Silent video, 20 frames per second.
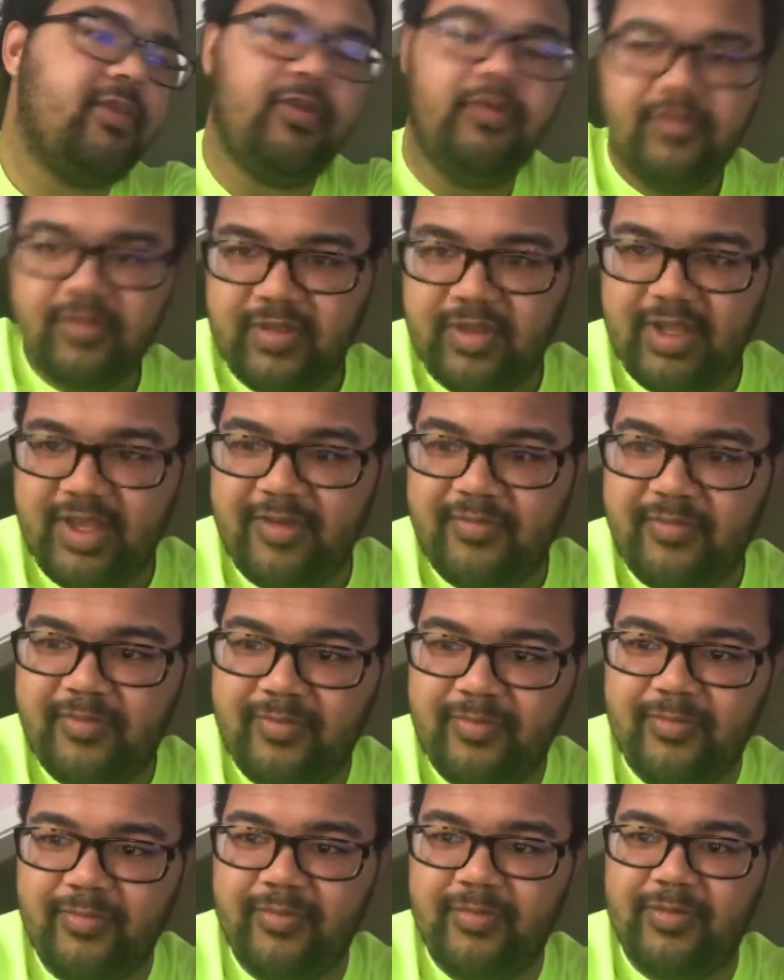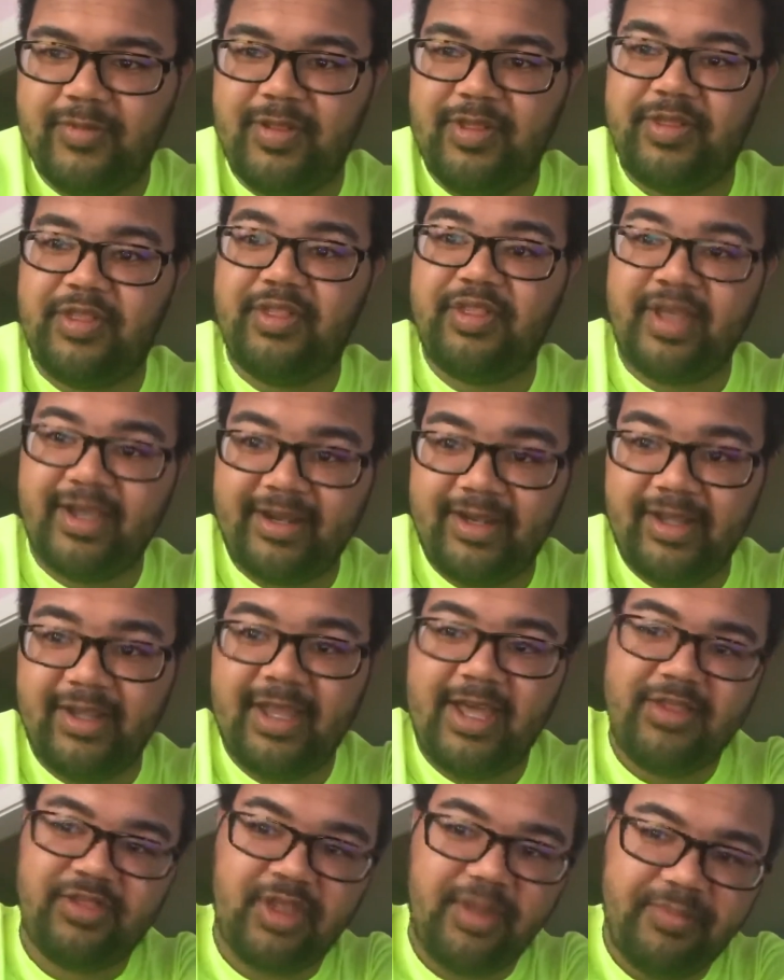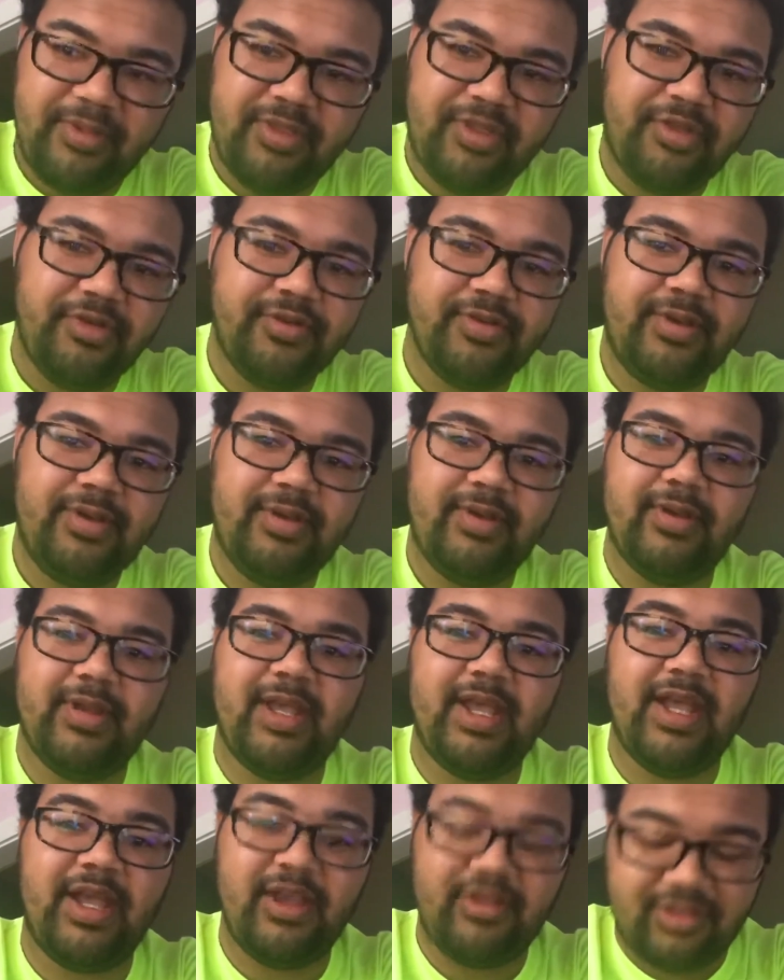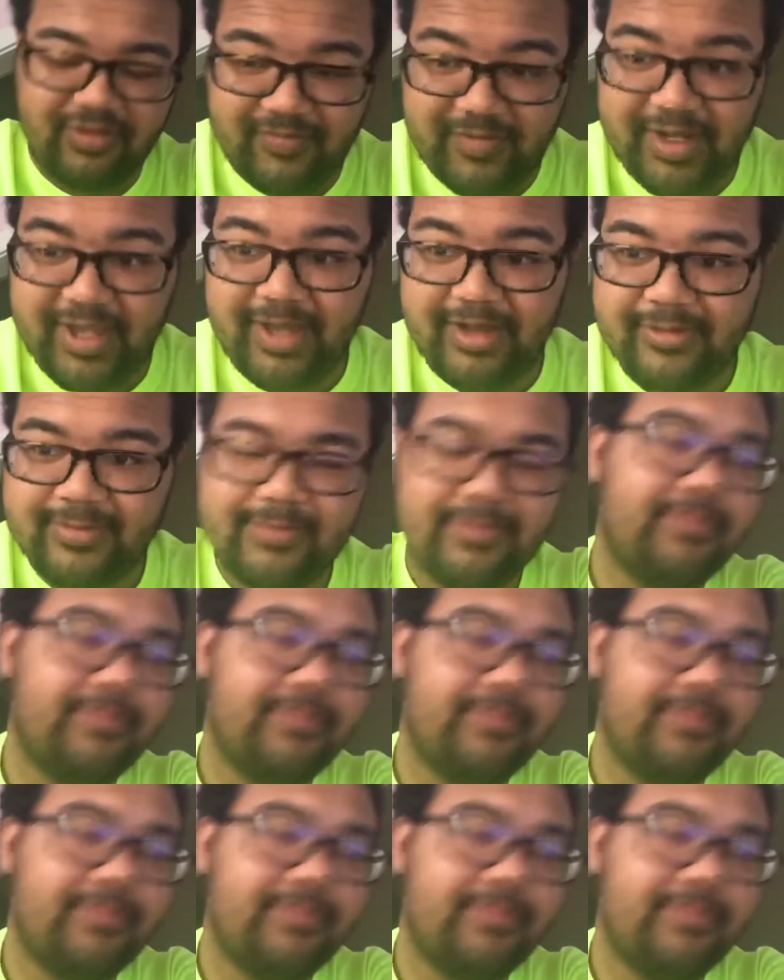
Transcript: Today is the second to last episode, as of now.